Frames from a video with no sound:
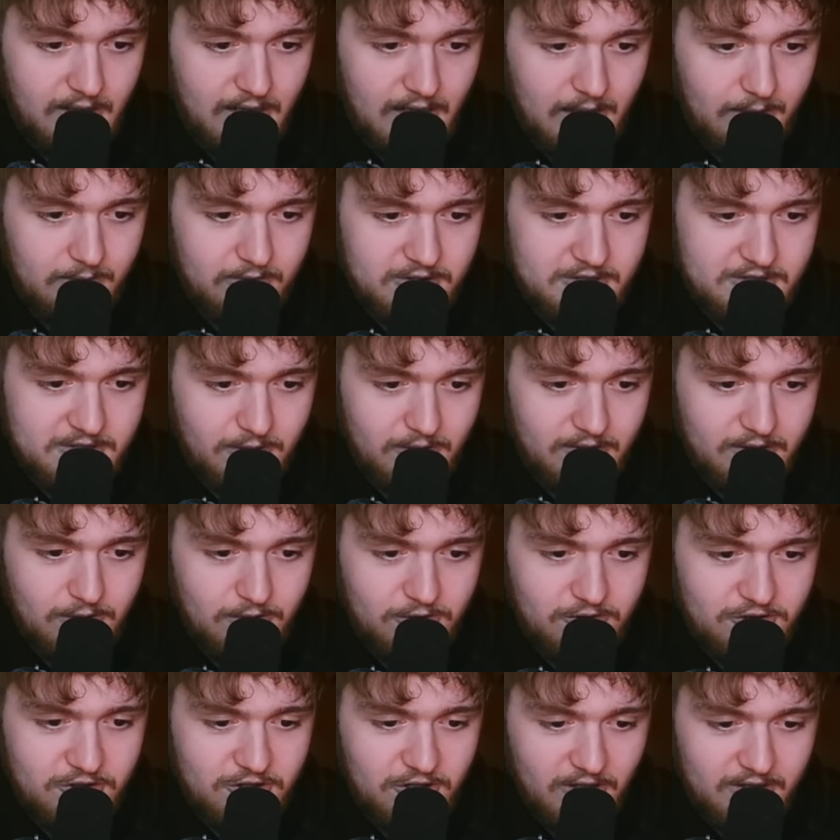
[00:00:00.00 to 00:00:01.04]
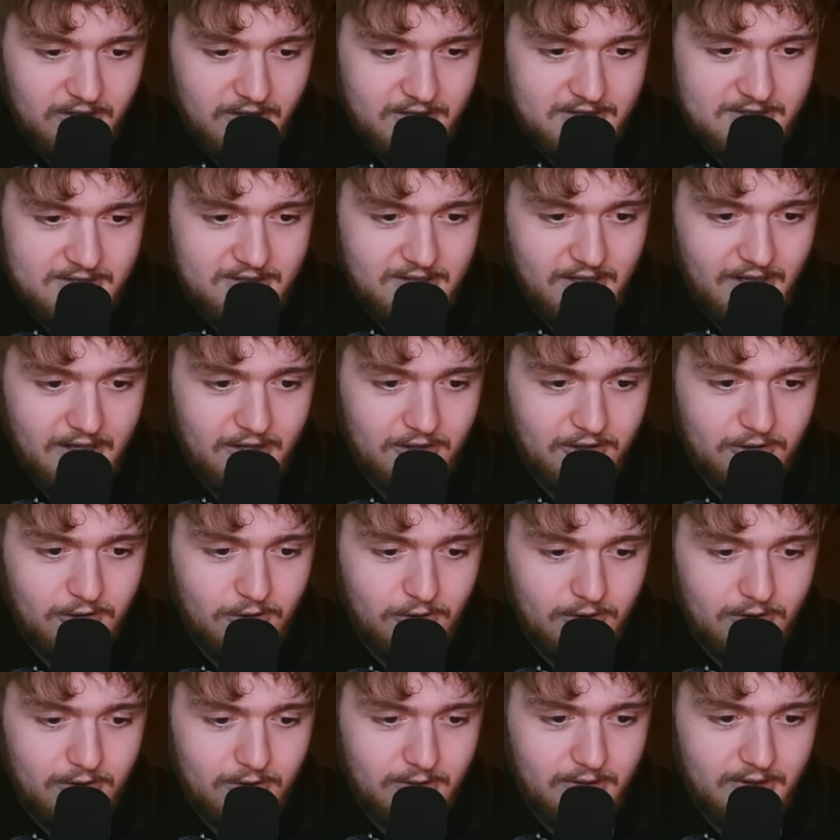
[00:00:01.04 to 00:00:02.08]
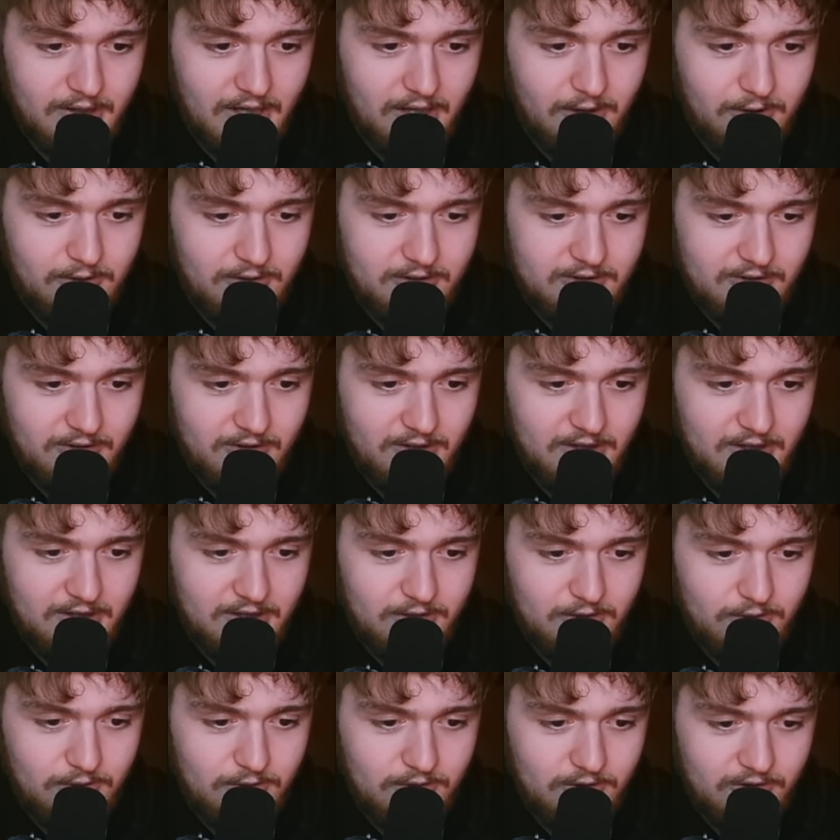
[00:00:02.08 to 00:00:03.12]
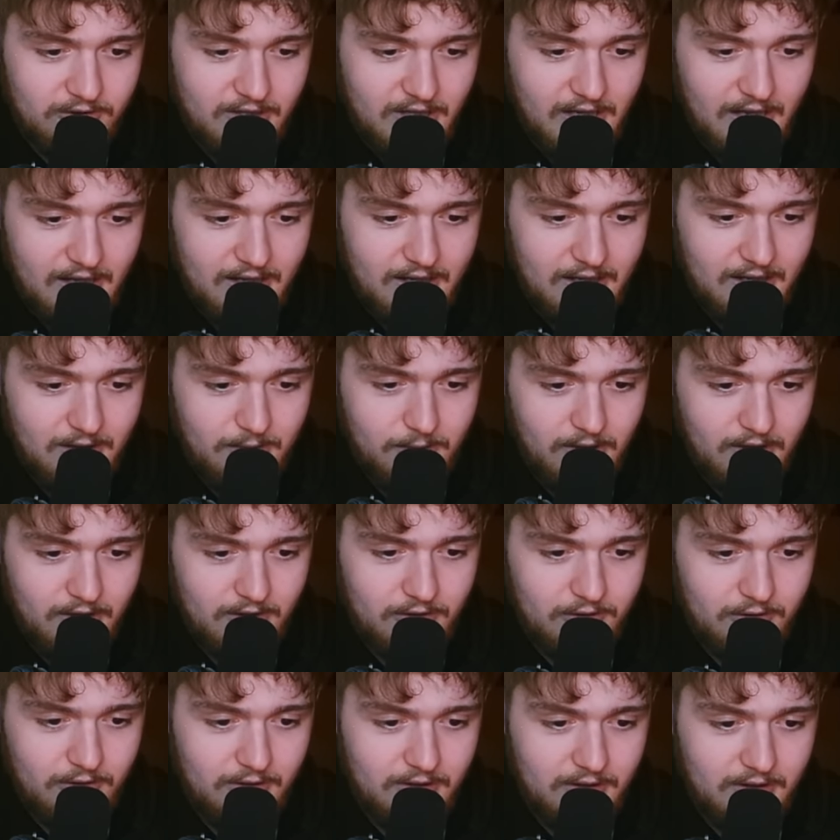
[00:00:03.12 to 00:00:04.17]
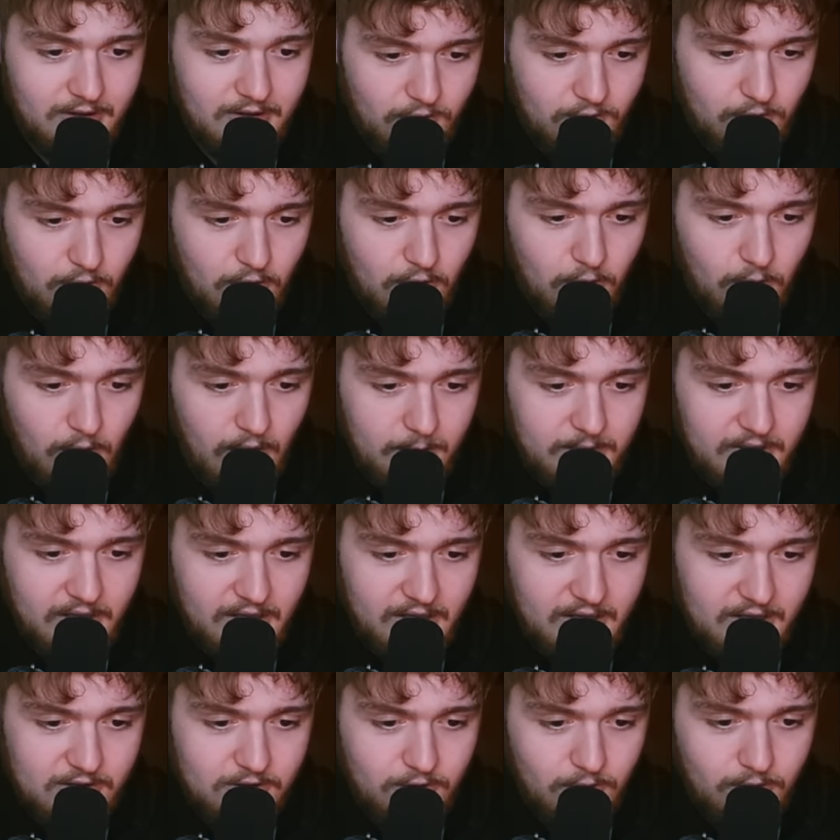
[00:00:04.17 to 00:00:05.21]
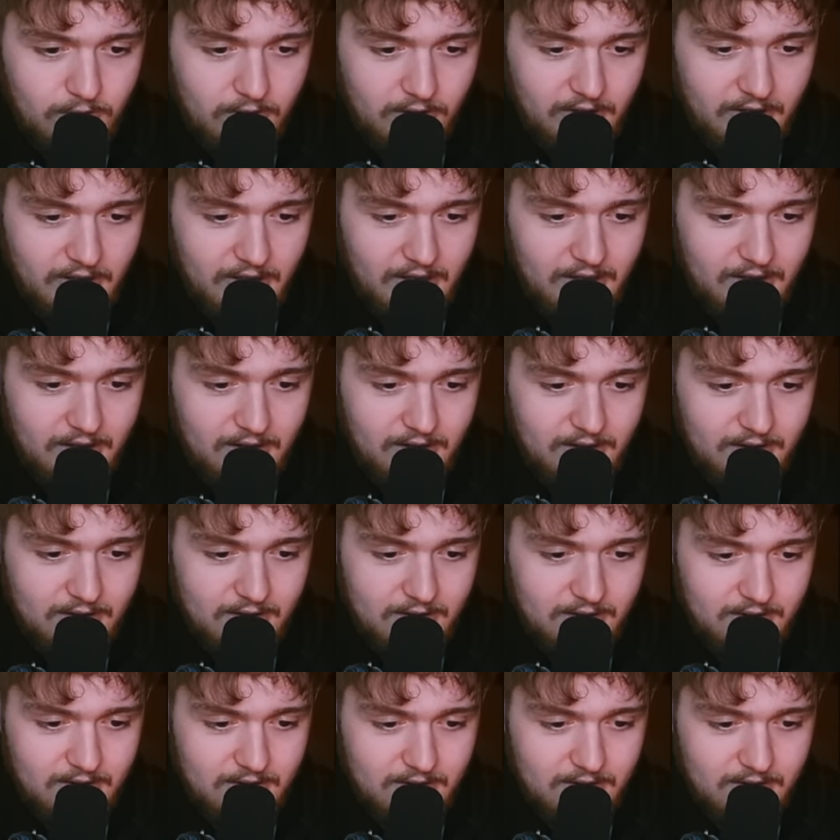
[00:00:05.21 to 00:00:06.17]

All right, I'm just going to shut this entire corridor down, so then you just cannot walk through it. Bro, I'm gonna get cornered again.